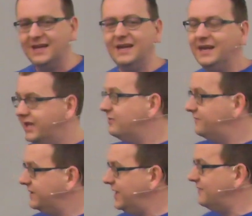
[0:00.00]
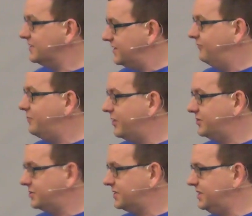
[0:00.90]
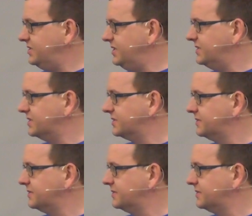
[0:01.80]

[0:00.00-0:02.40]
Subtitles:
he would forgive us if we put our trust in Jesus.